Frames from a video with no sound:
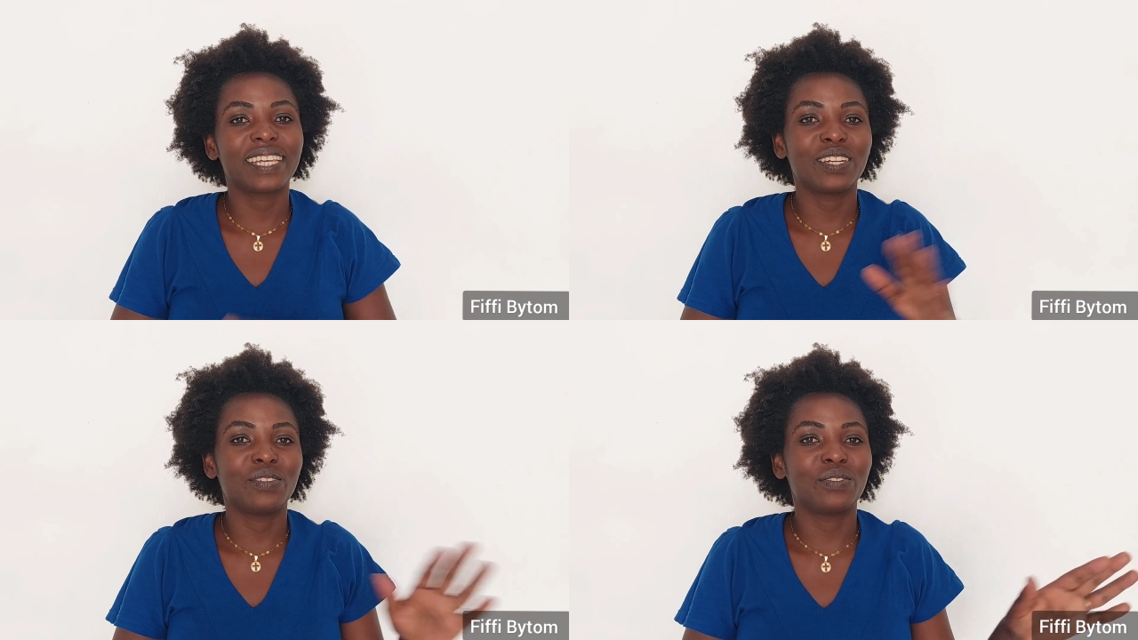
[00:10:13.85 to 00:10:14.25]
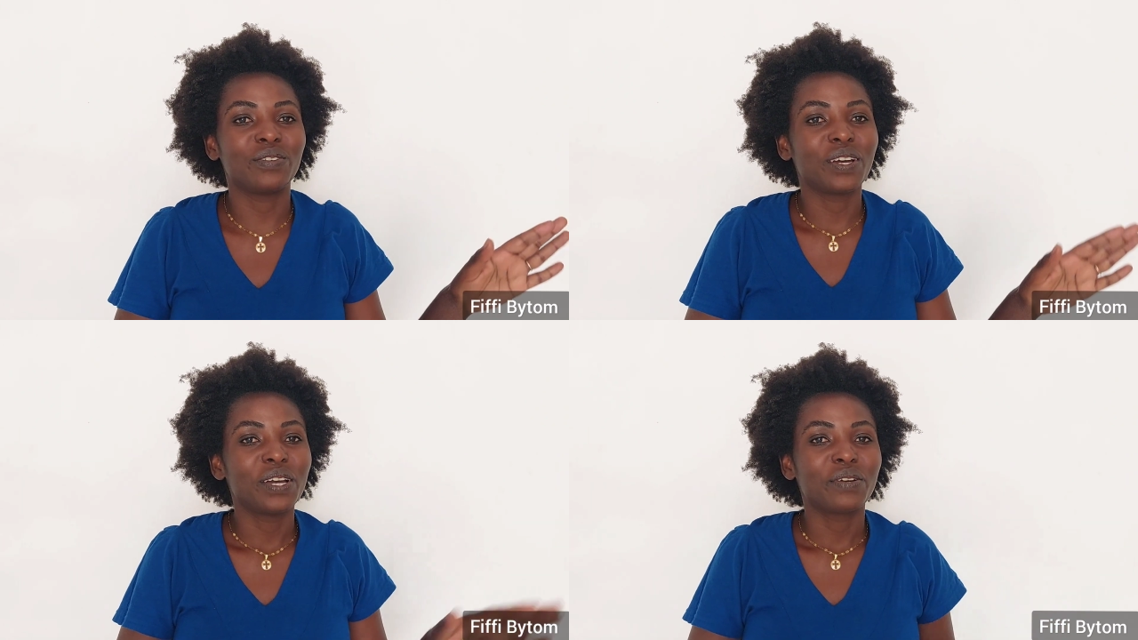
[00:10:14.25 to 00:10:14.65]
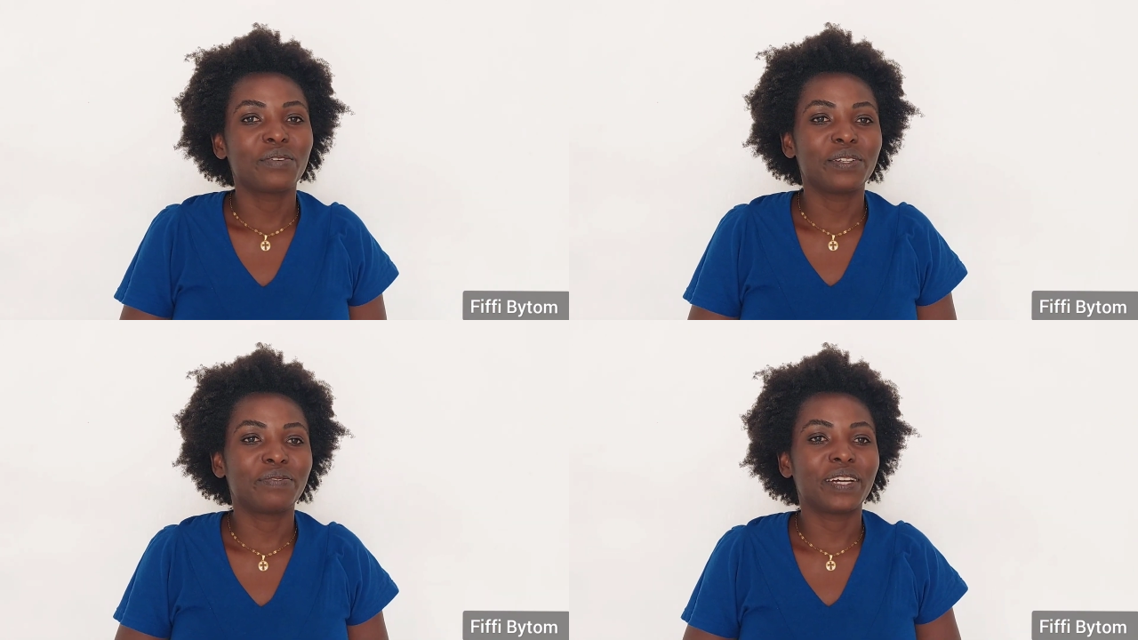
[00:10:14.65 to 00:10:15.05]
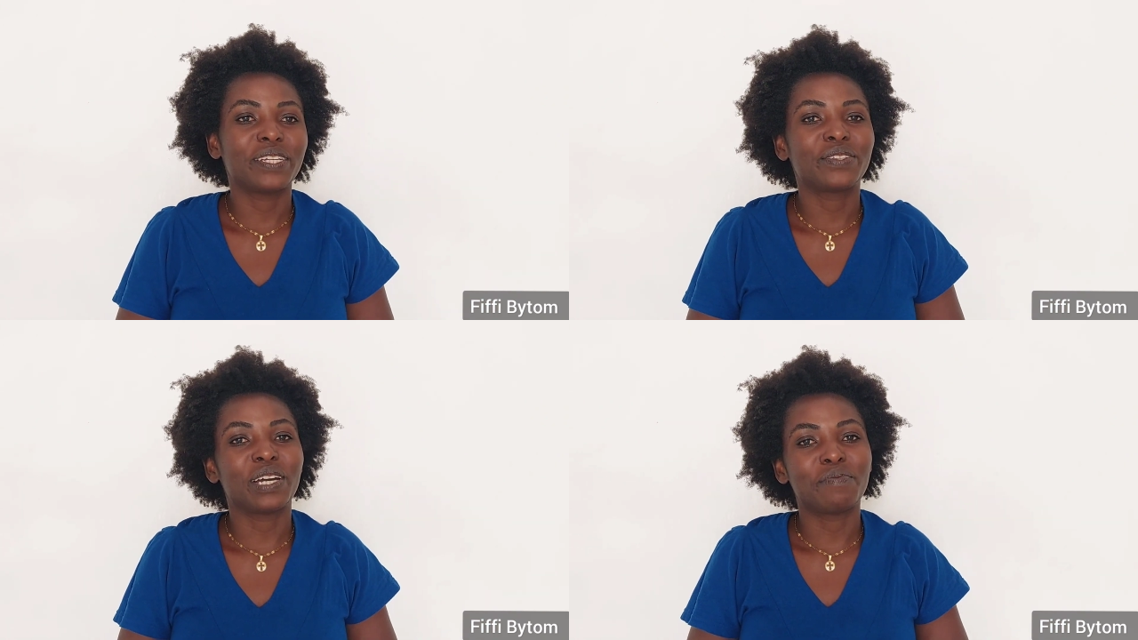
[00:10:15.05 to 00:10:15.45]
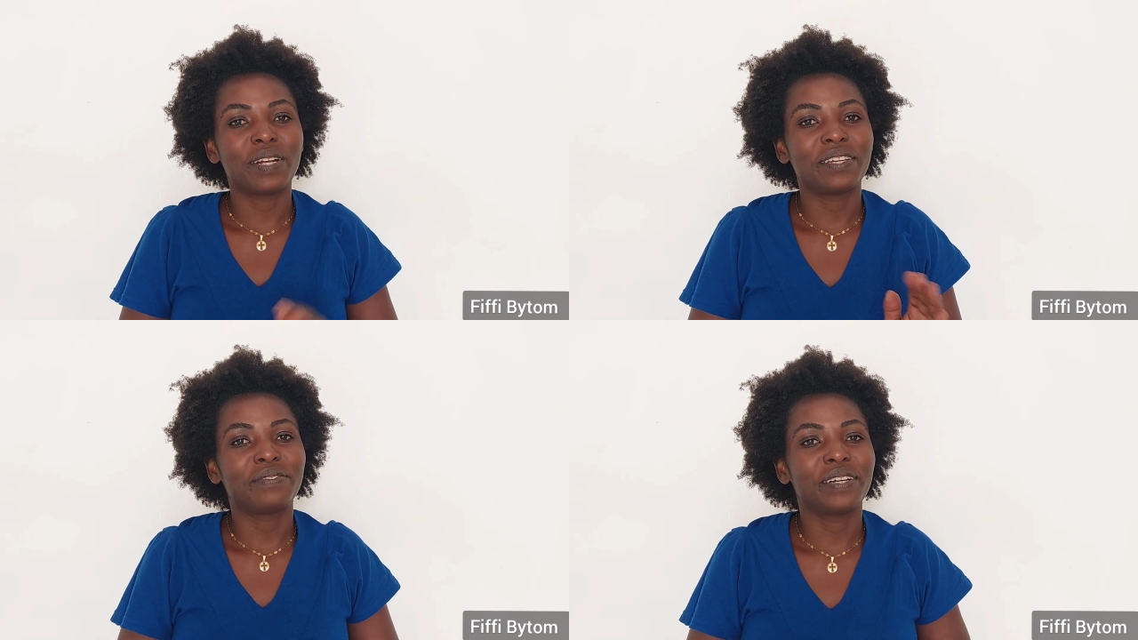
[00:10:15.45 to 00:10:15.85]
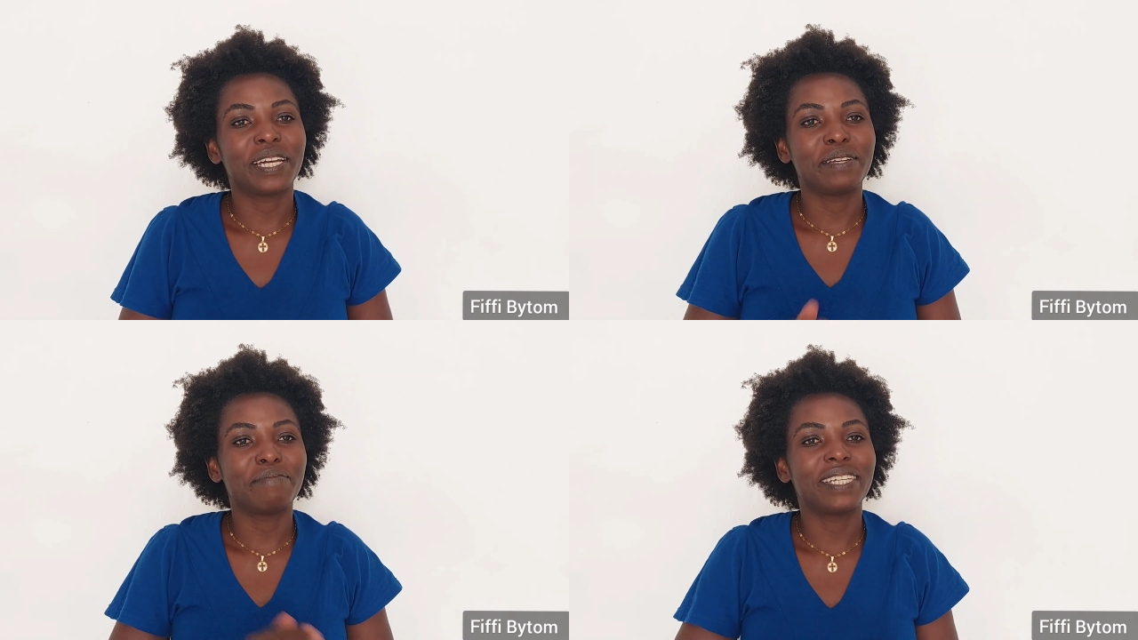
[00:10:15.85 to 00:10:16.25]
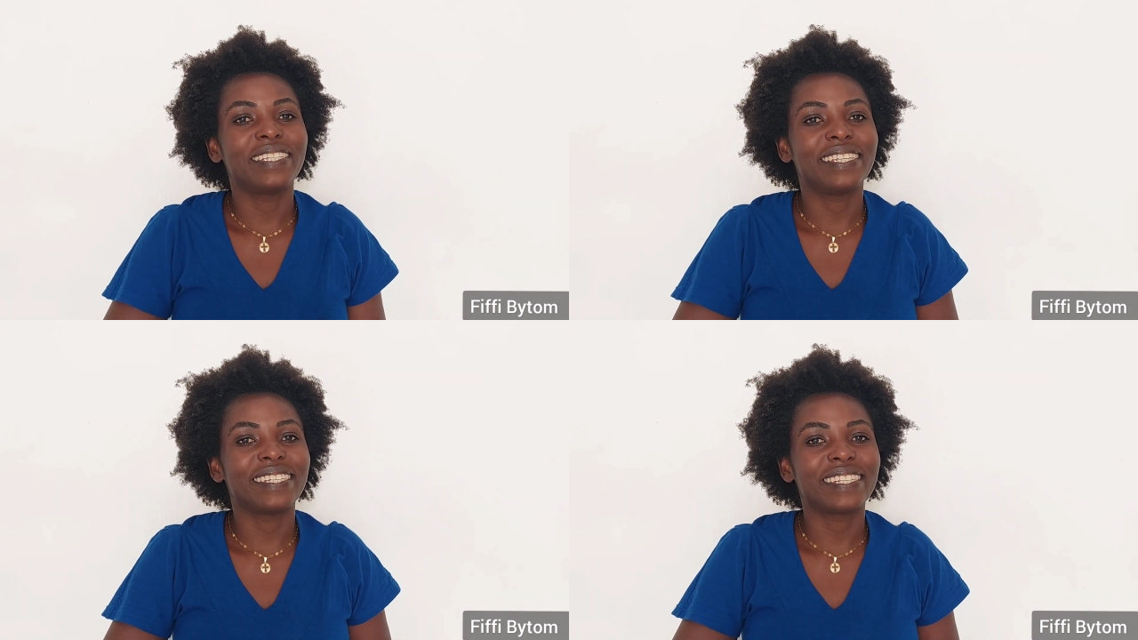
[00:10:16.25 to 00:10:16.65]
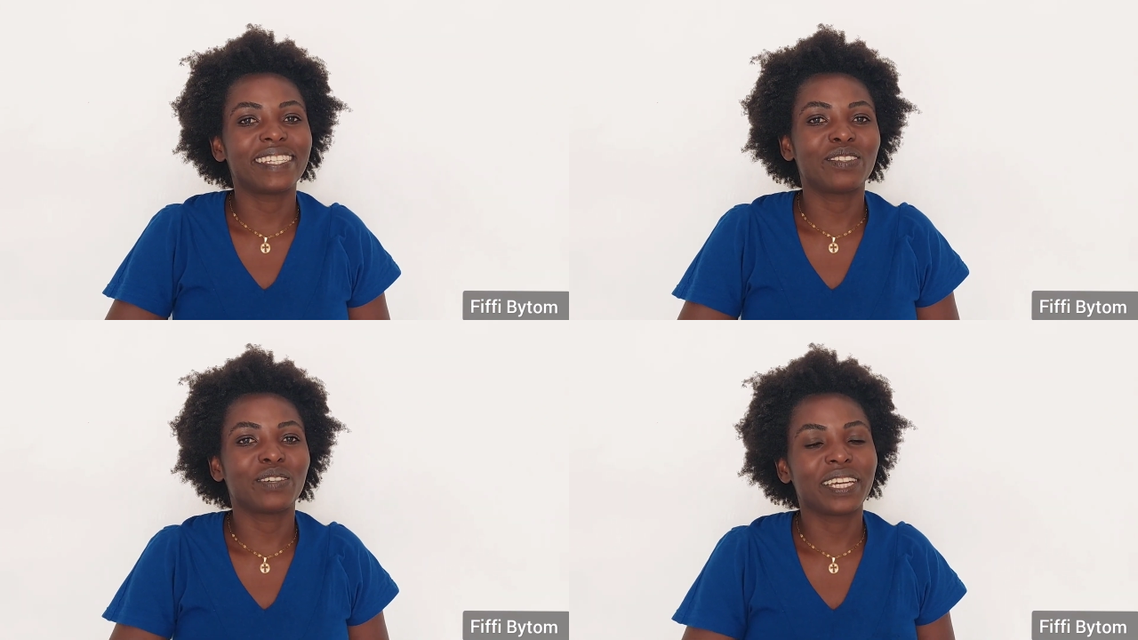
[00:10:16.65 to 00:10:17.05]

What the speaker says: then you qualify to apply for an emergency to